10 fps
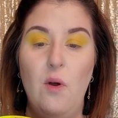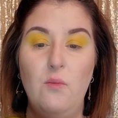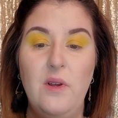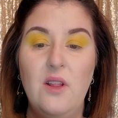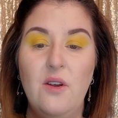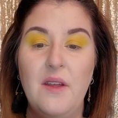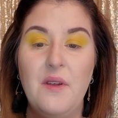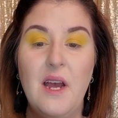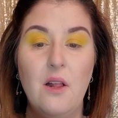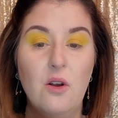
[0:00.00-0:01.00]
When we look at
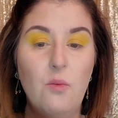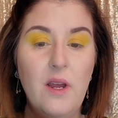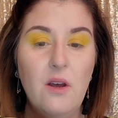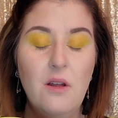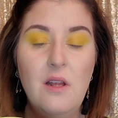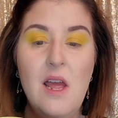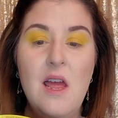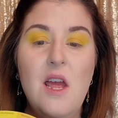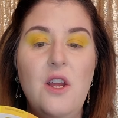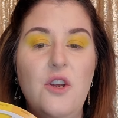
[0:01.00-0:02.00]
the color wheel,
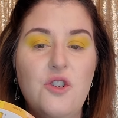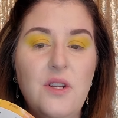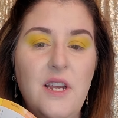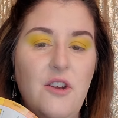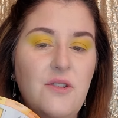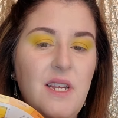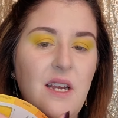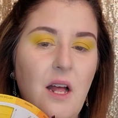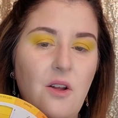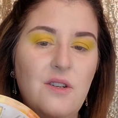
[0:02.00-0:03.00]
usually
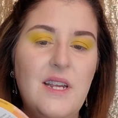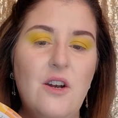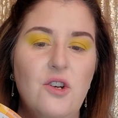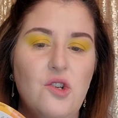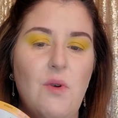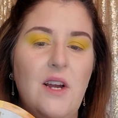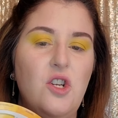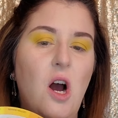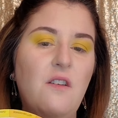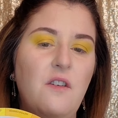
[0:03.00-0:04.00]
using colors that are direct
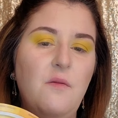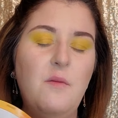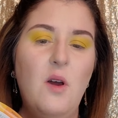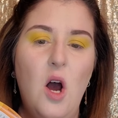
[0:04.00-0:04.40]
off of